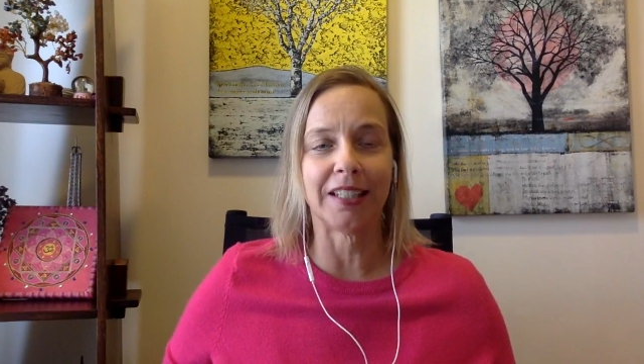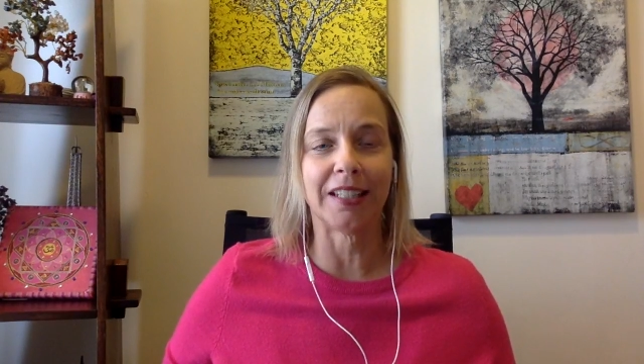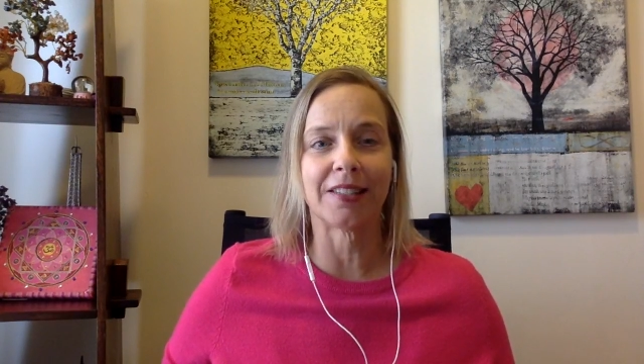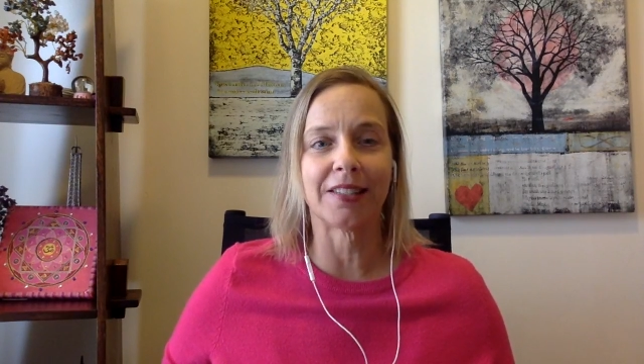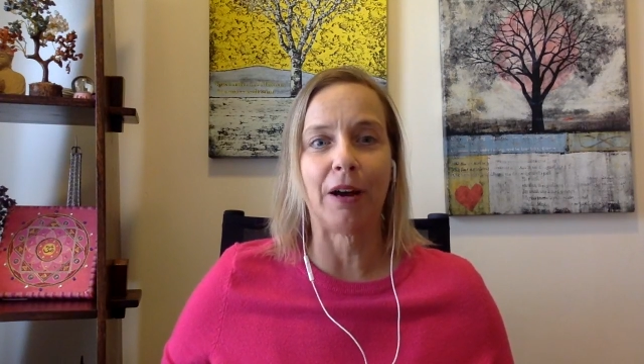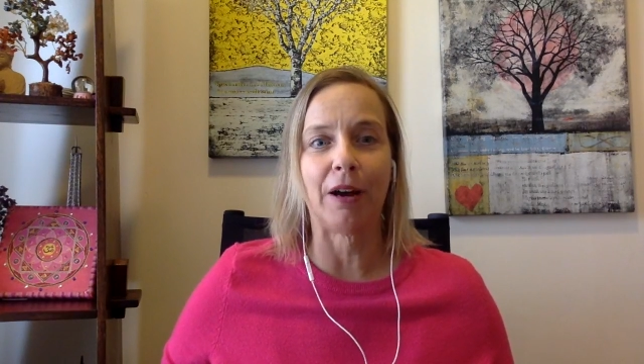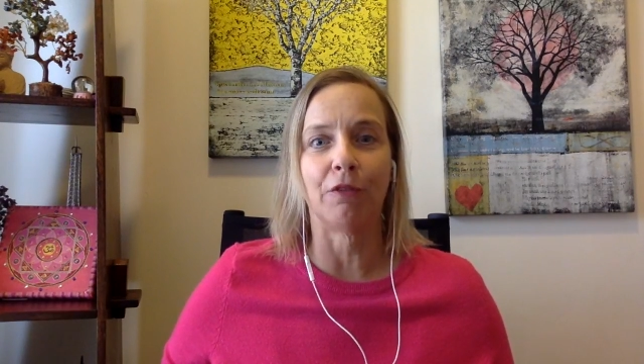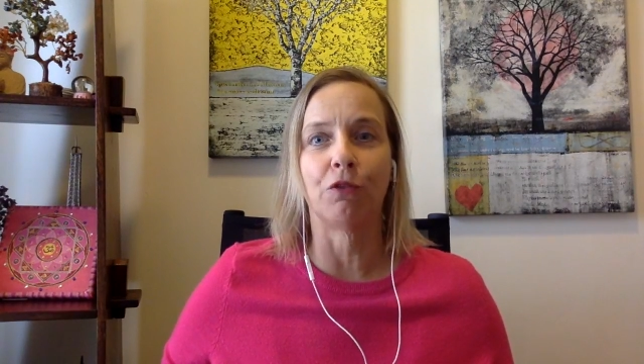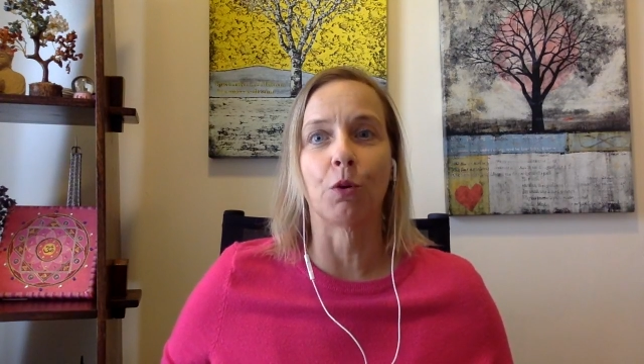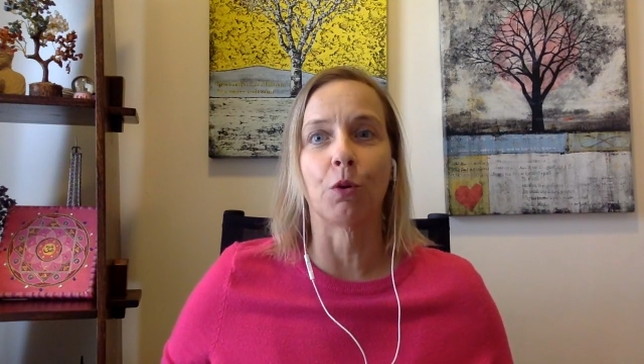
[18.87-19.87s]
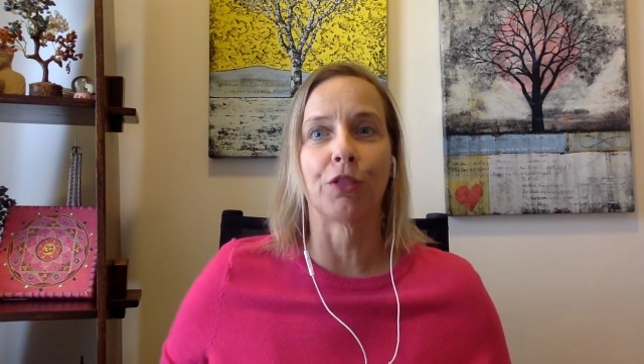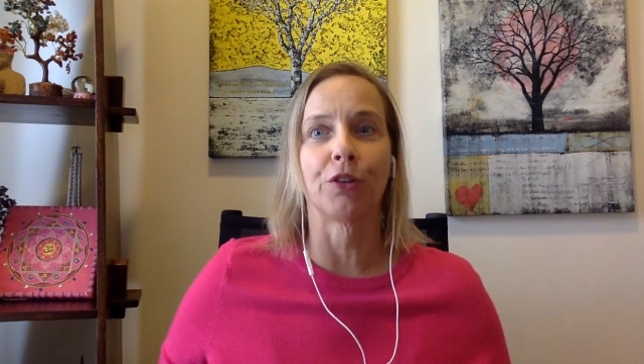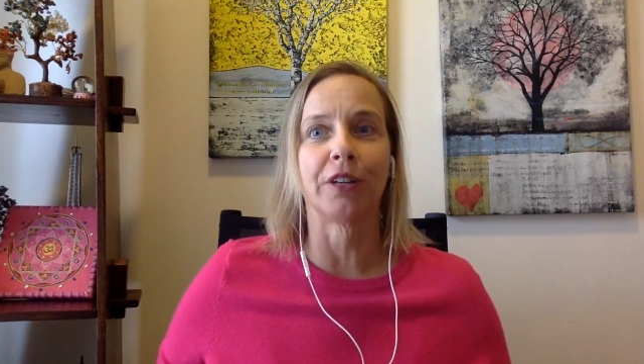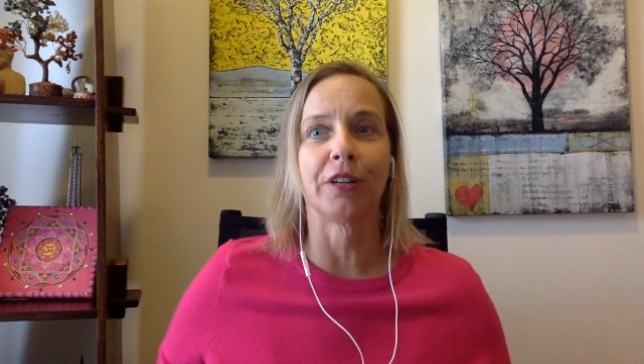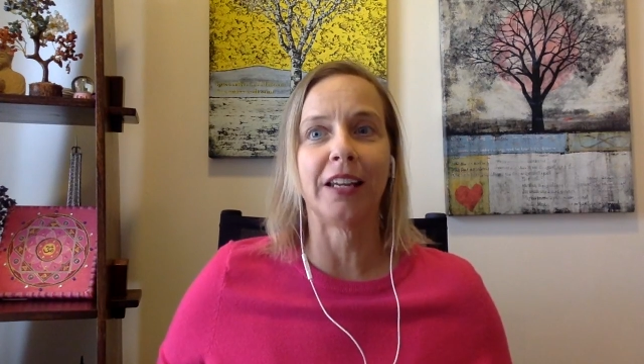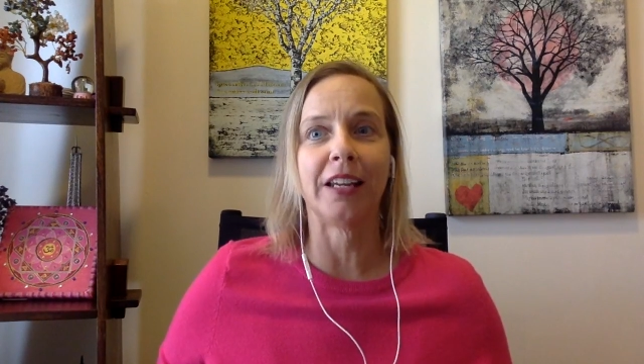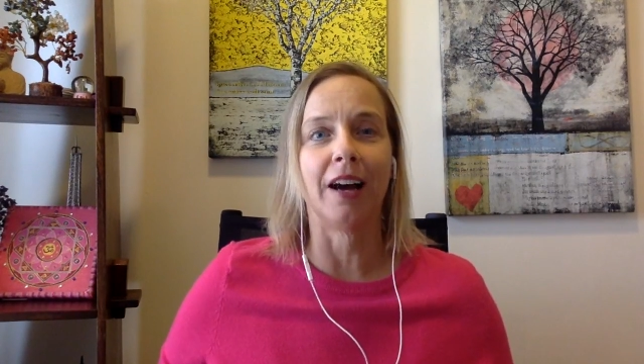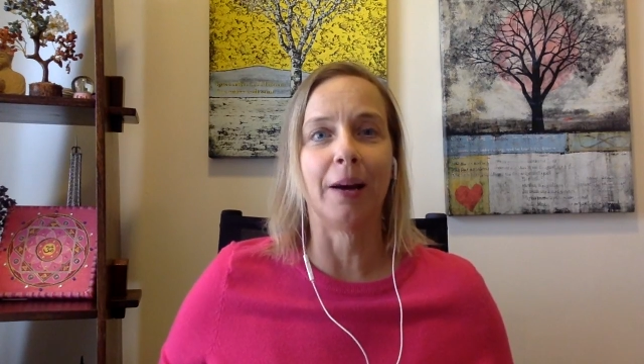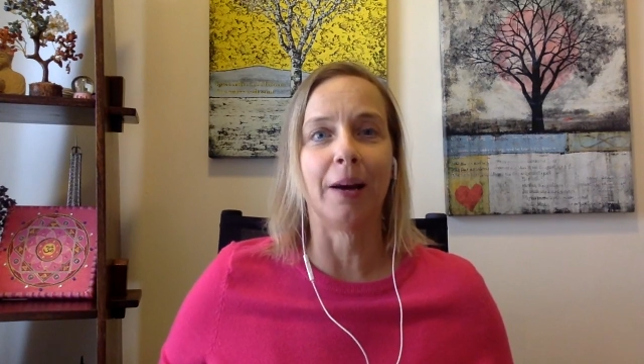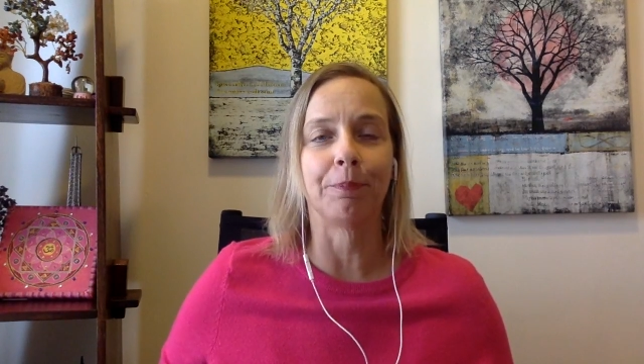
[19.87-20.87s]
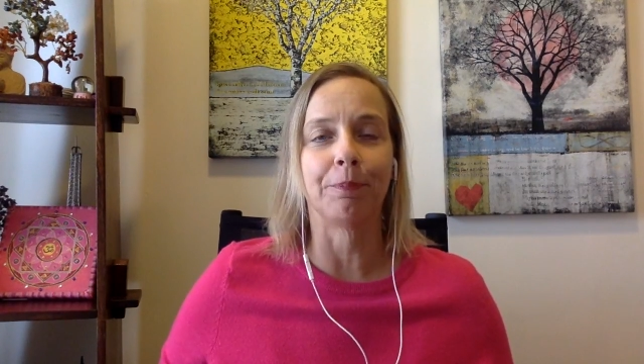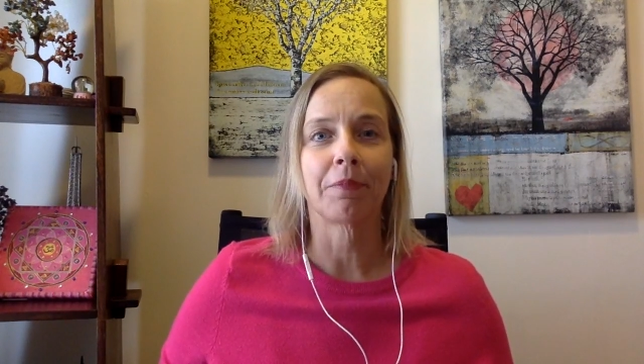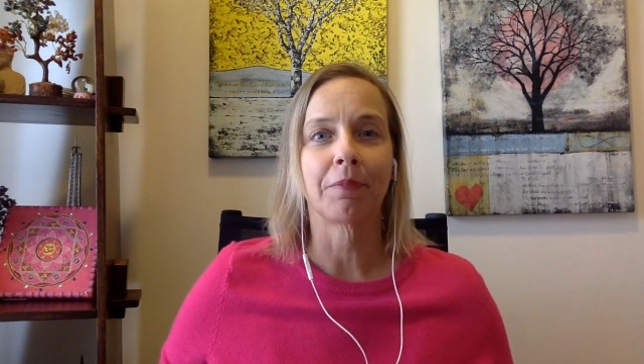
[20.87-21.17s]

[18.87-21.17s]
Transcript: It's about 4:30 um,